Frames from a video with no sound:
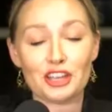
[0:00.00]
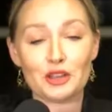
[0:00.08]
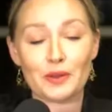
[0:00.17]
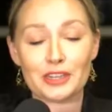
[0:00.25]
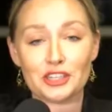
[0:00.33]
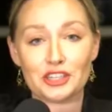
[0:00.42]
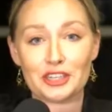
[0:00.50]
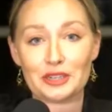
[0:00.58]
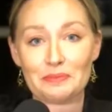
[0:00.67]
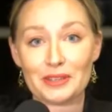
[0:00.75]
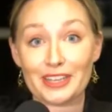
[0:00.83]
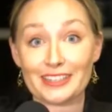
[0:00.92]

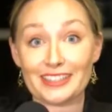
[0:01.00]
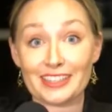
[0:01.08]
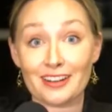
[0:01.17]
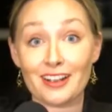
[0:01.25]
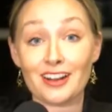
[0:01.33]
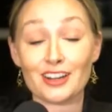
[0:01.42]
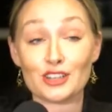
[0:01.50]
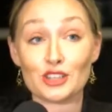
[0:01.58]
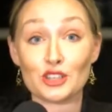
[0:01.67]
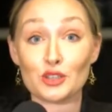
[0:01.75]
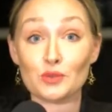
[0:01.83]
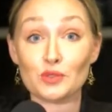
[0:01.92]
question because there are
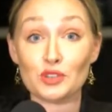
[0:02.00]
huge